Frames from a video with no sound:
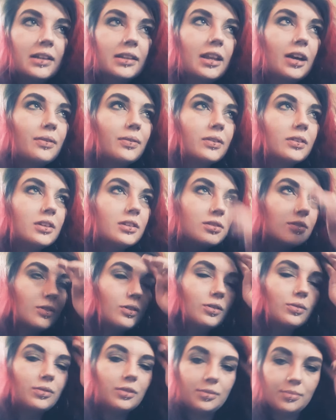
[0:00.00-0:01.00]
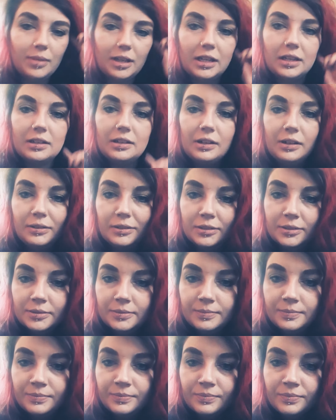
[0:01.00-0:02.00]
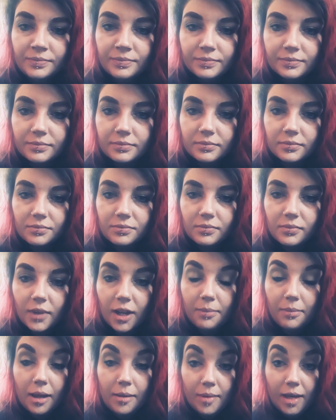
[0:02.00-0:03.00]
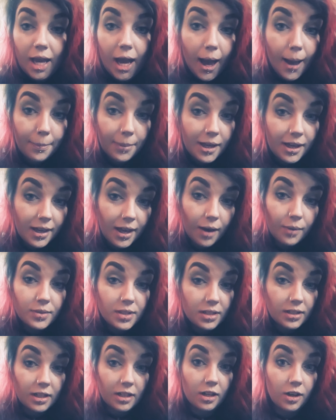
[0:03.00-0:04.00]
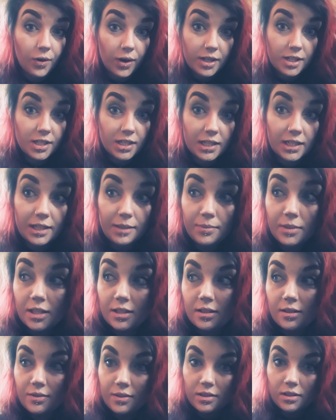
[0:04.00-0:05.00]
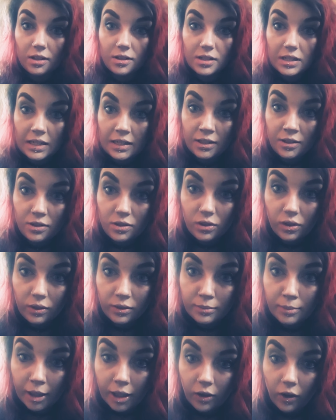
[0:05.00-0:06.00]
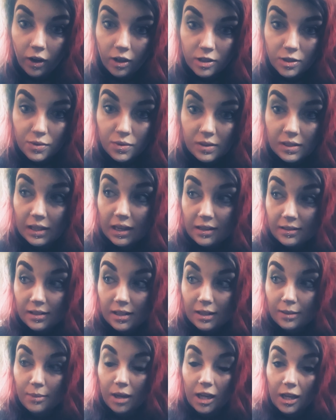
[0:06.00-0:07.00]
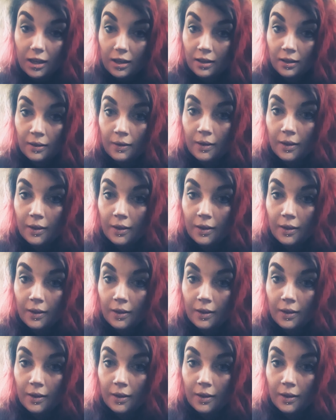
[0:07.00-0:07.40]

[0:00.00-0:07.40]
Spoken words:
That really screwed with me, It made me happy. I wasn't going to question it because I was 13 years old and my crush was kissing me.